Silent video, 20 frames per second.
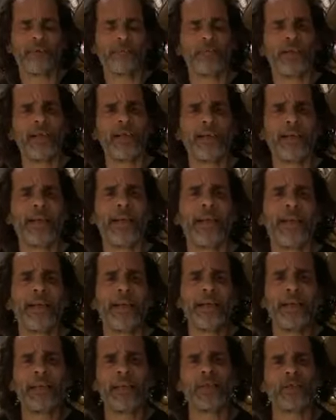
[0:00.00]
friend
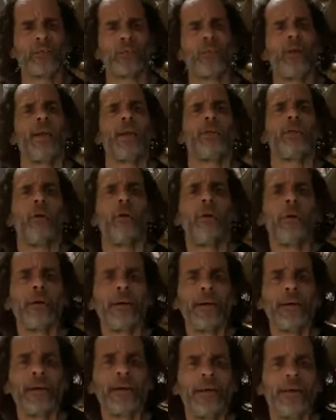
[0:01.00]
Danny and his friend
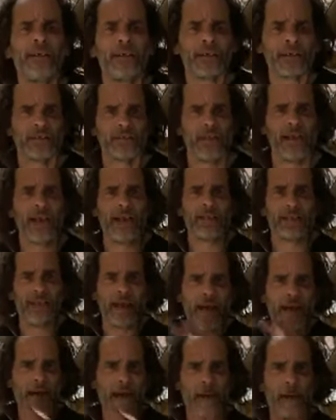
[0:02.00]
Donna at the
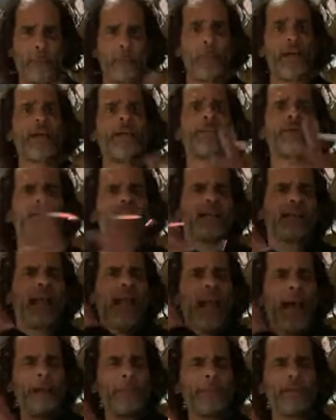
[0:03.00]
ha- at the
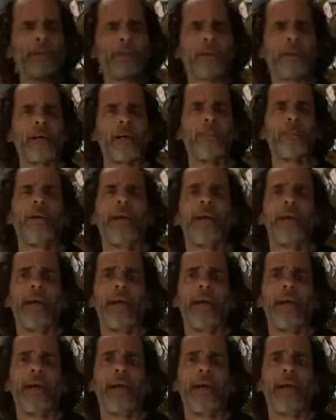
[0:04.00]
Happy Club,